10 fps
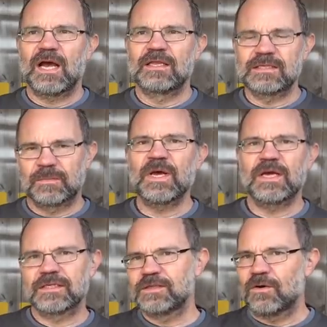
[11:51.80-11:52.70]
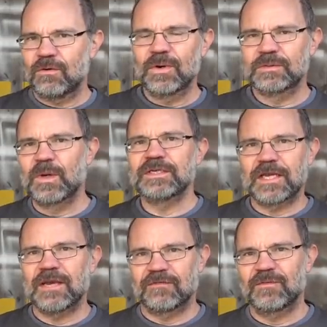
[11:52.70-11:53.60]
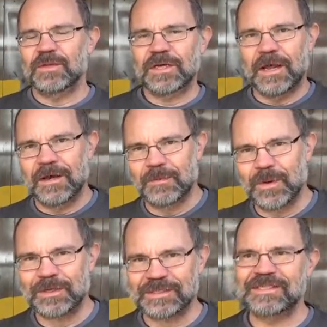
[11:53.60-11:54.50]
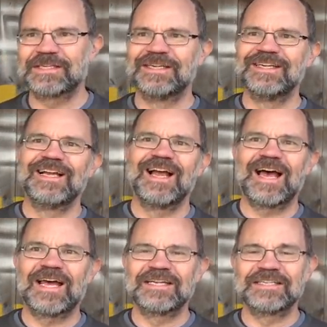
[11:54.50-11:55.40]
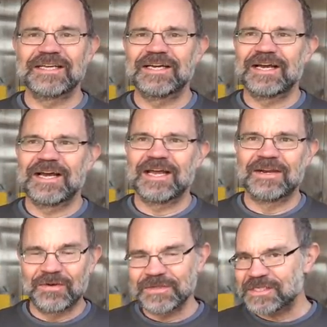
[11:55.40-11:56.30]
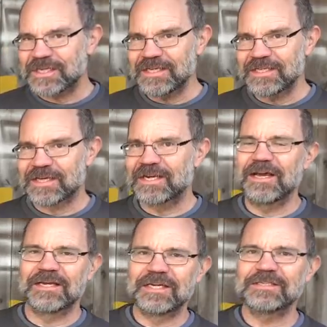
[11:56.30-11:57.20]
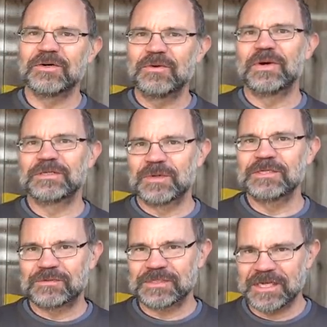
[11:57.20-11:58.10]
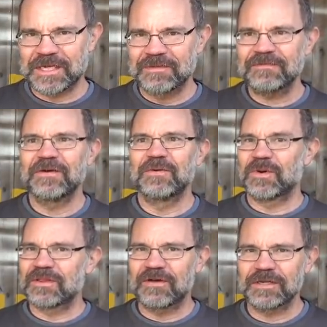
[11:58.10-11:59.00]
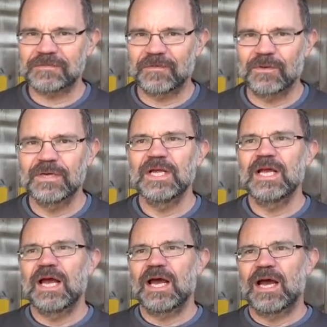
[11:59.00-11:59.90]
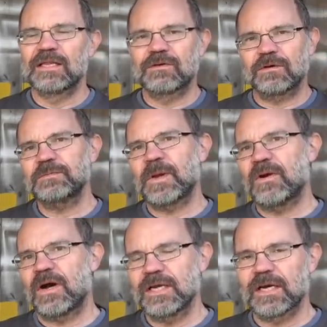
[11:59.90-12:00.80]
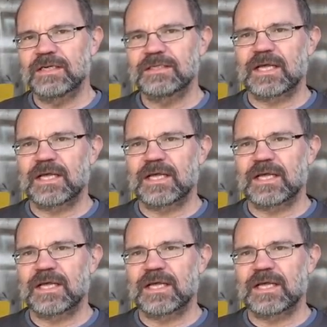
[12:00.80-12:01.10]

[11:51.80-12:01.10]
And the supplier does not always want to give what the client wants. And in honesty, the client doesn't always want to receive what they've asked for. And the crossbow highlights